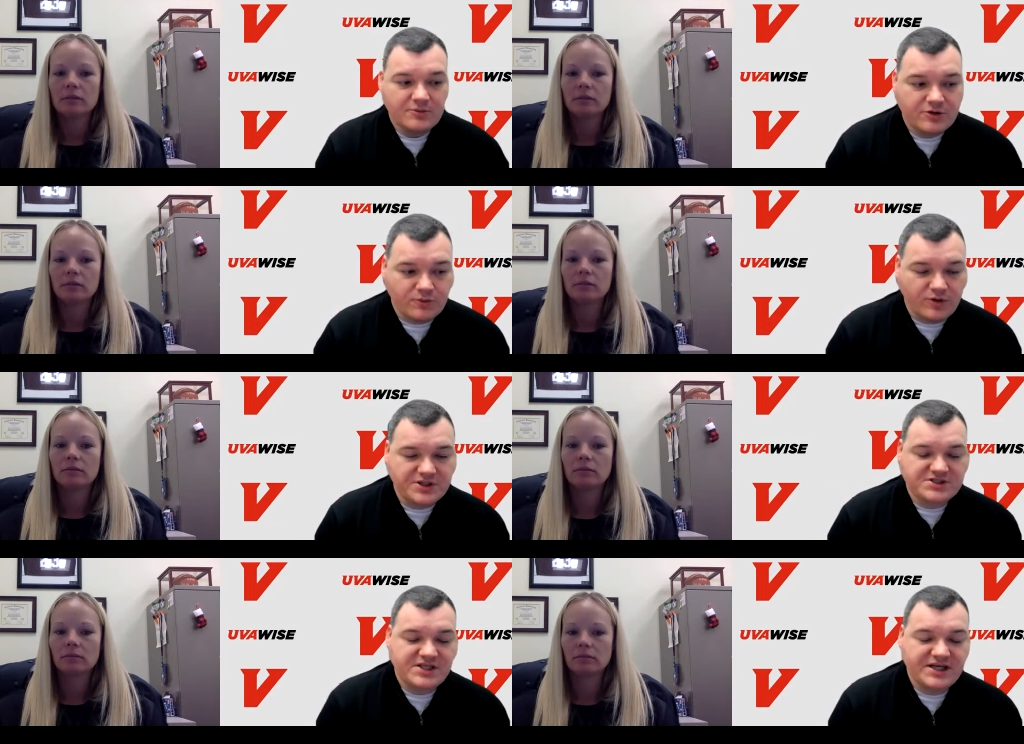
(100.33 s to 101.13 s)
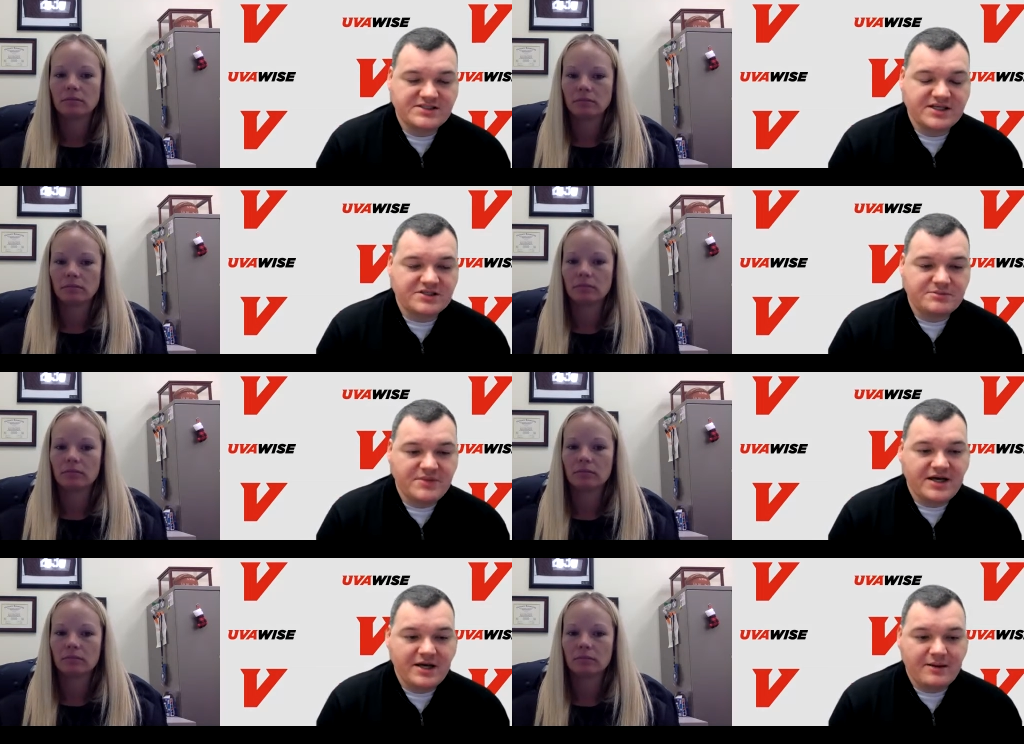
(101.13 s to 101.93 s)
Speaker 1: But the one that stands out to
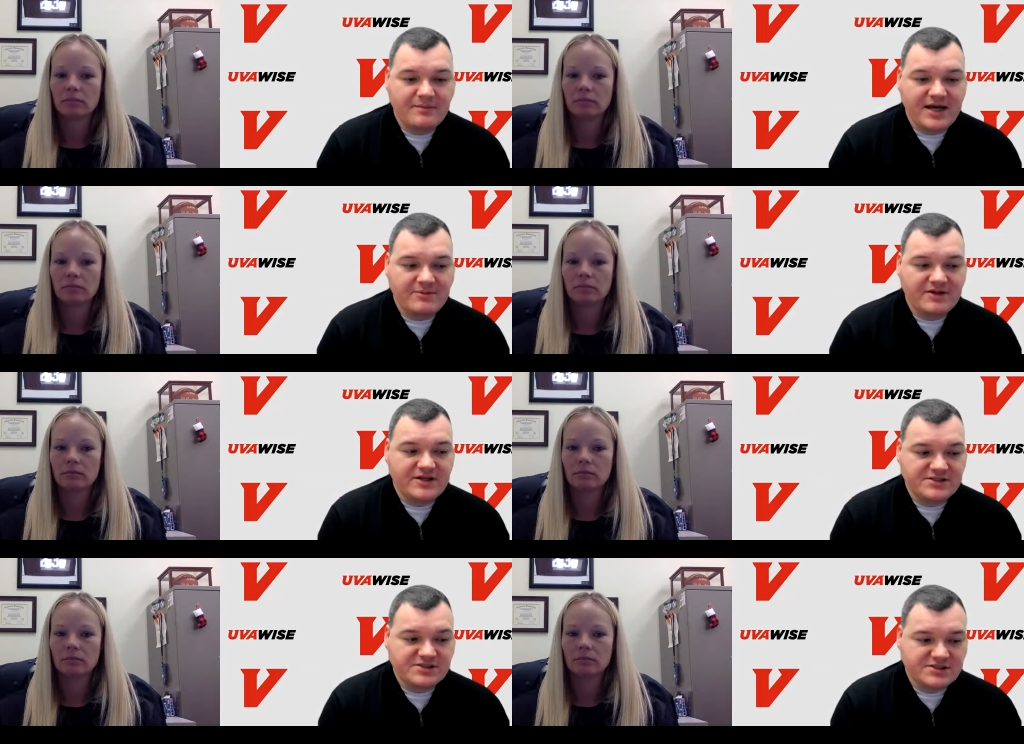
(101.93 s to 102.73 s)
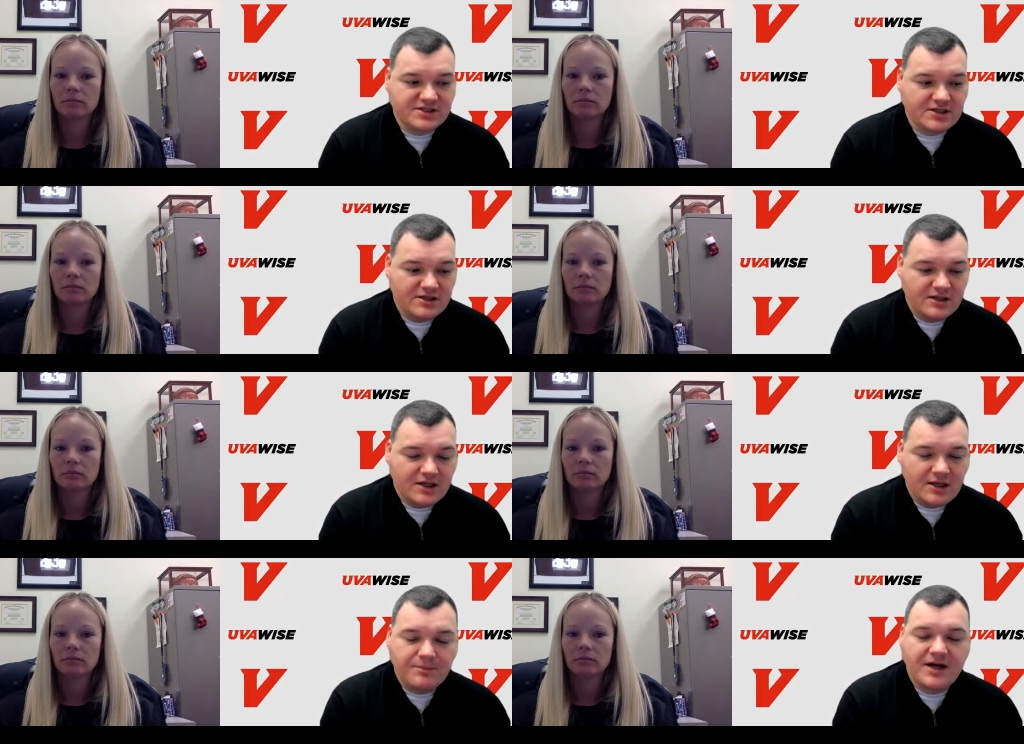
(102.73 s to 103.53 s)
me, and maybe this is a,
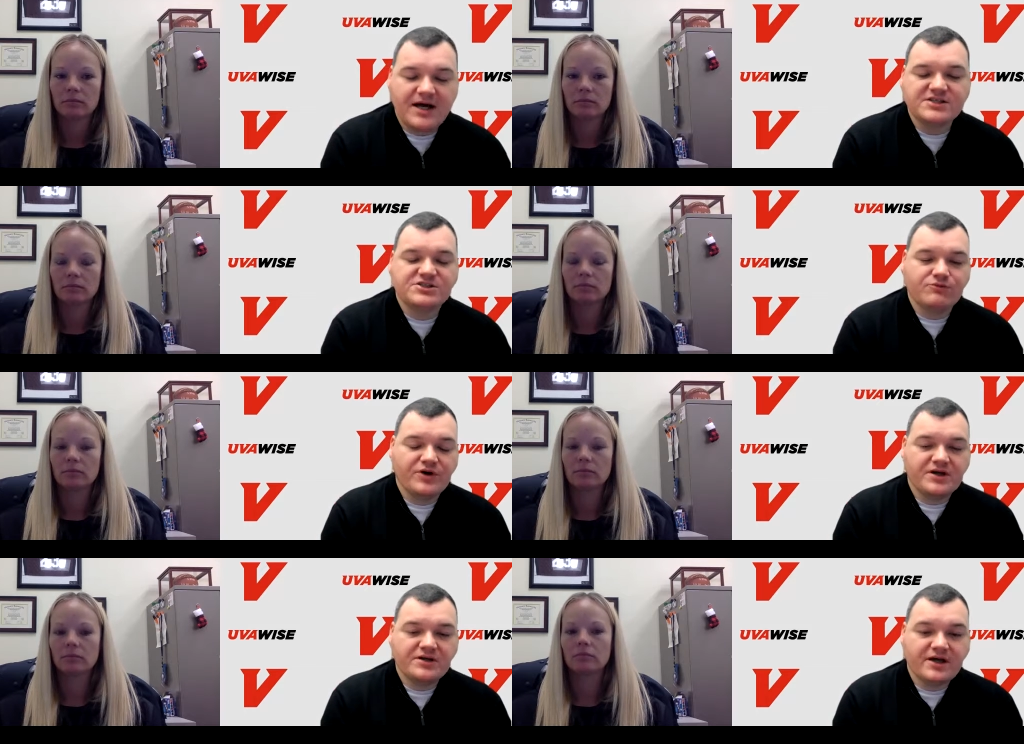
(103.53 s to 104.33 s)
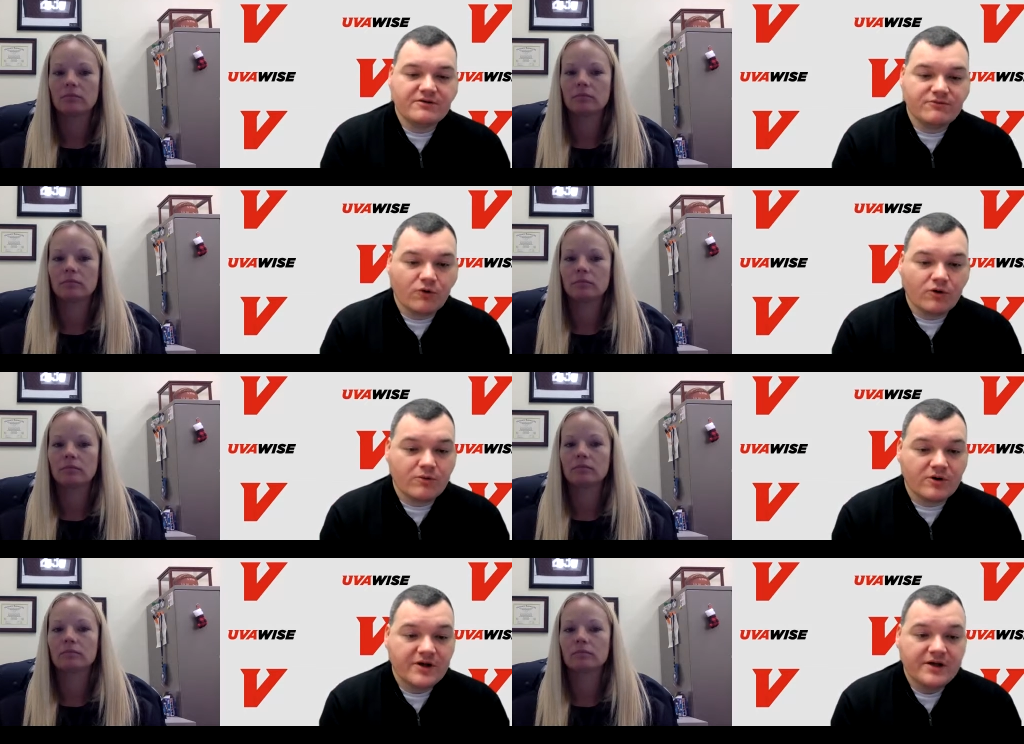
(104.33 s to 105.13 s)
a positive we can take
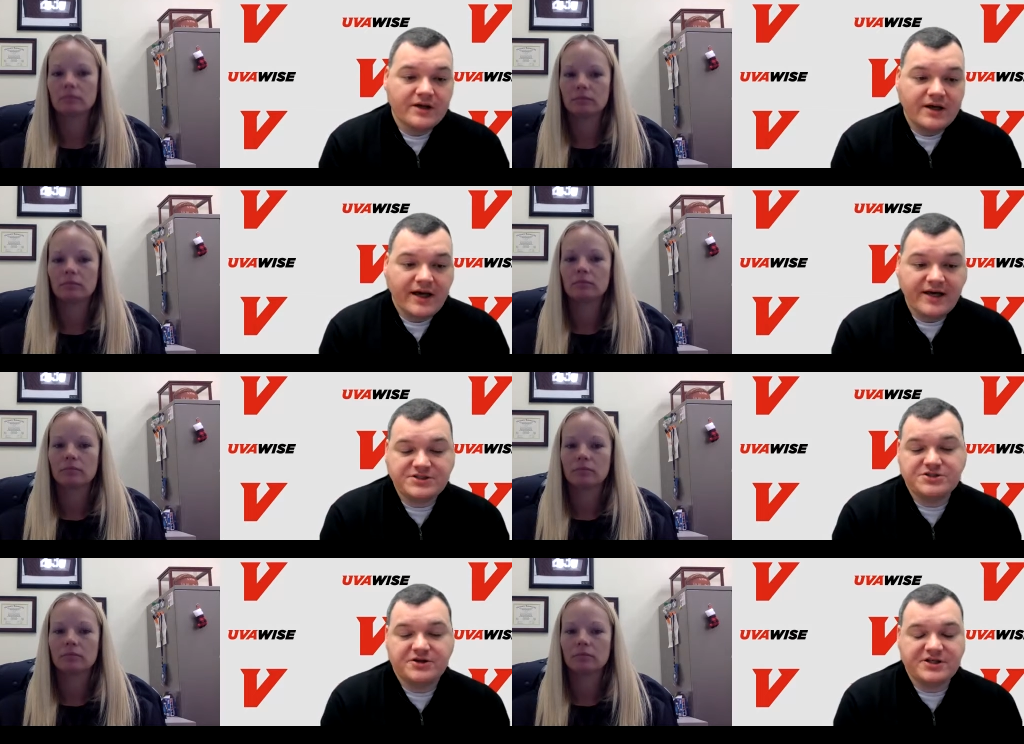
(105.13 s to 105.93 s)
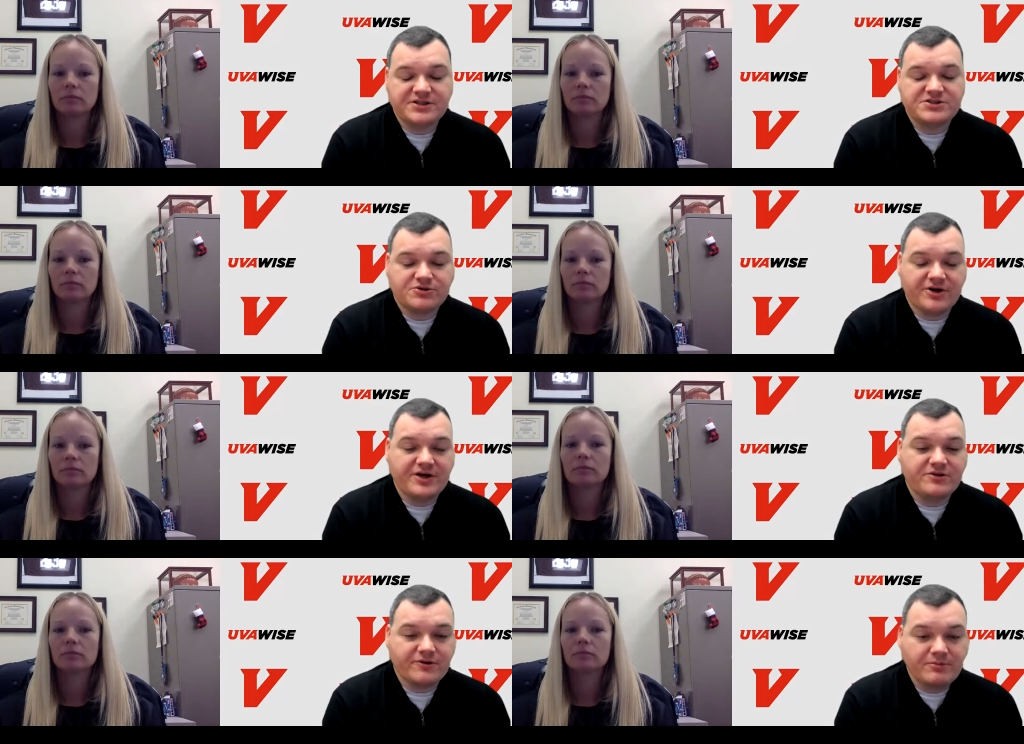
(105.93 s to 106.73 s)
forward, Hester hits
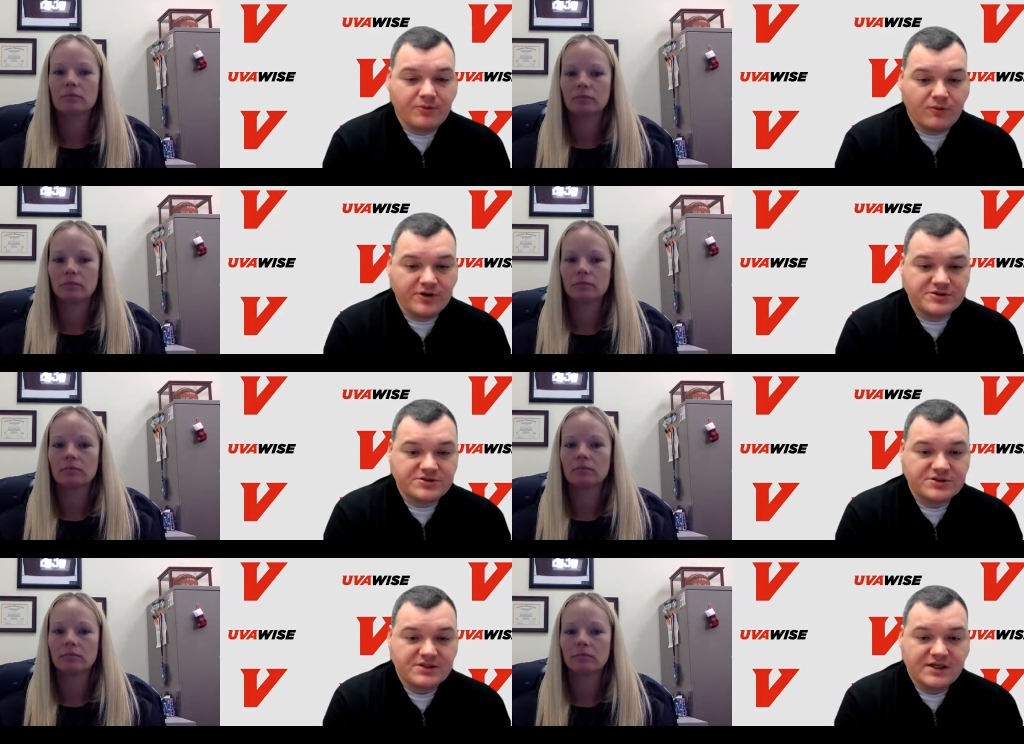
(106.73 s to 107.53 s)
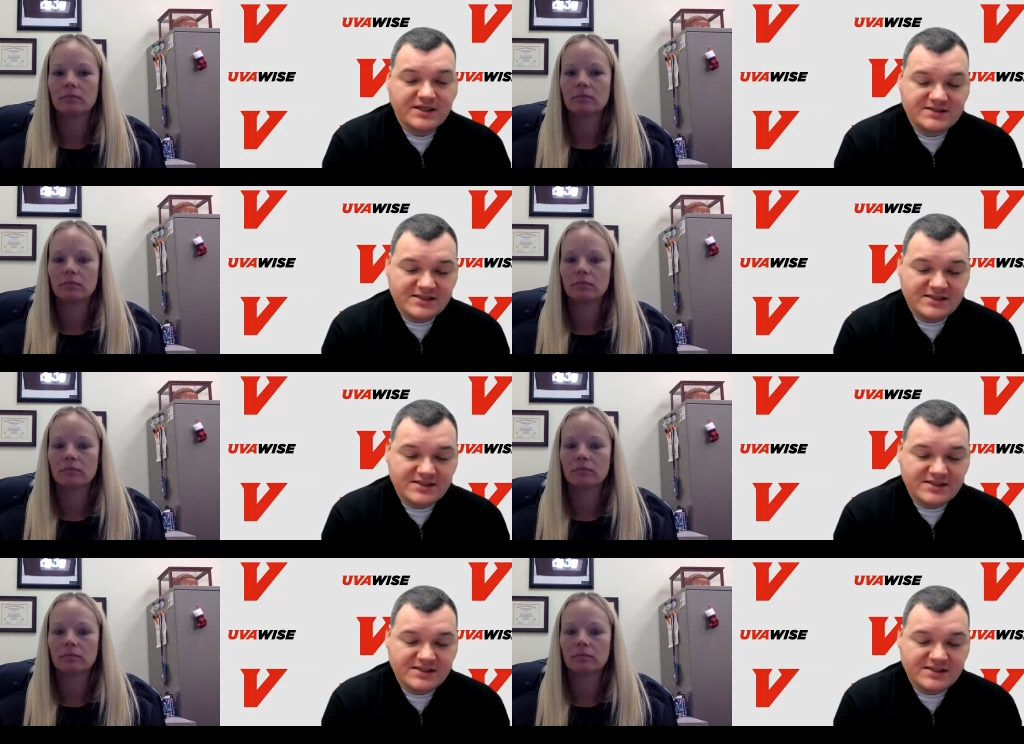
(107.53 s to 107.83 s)
three three pointers, a